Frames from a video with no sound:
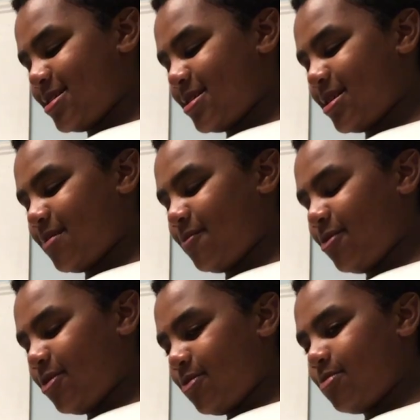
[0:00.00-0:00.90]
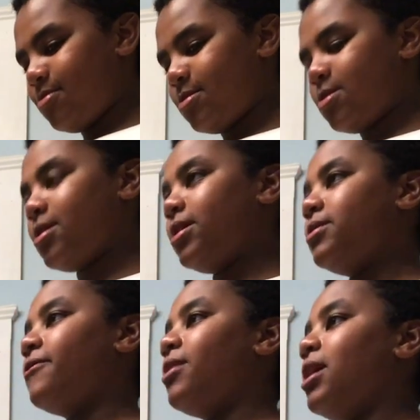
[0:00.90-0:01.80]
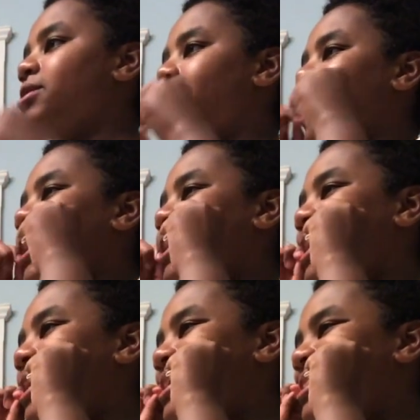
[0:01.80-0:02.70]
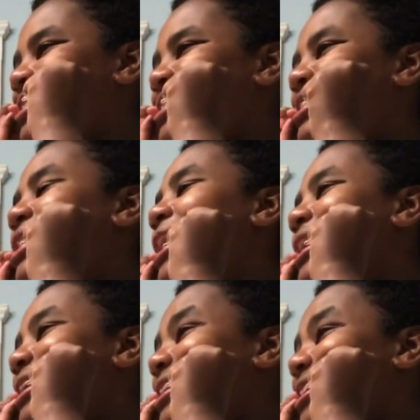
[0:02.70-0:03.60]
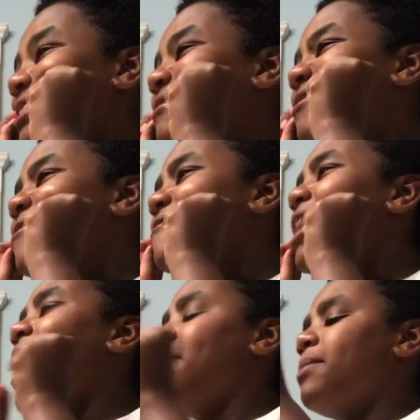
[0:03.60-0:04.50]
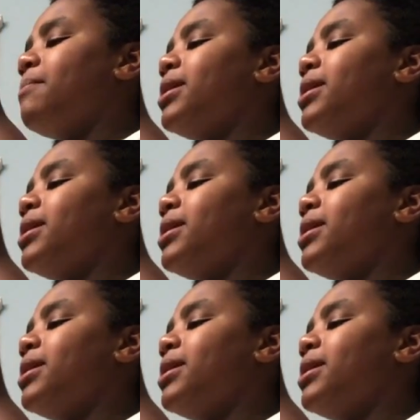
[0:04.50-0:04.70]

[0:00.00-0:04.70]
I'm trying to floss right now because I had crap in my